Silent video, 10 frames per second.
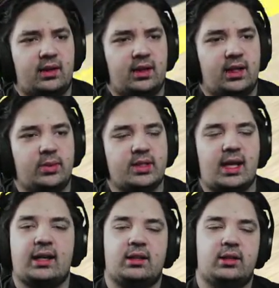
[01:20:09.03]
Like he was
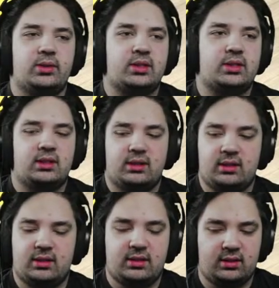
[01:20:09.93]
that close
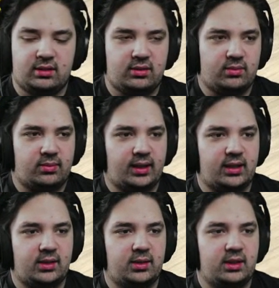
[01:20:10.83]
to to
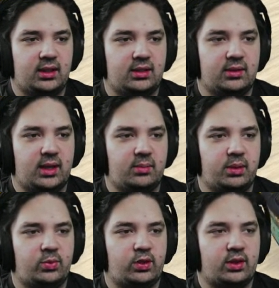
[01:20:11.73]
wrecking me and and
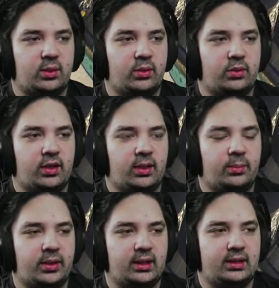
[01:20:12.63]
biffing the whole thing,
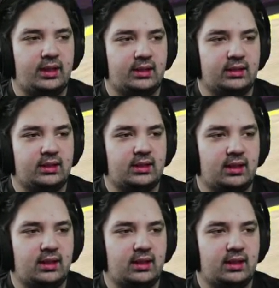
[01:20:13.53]
but he didn't.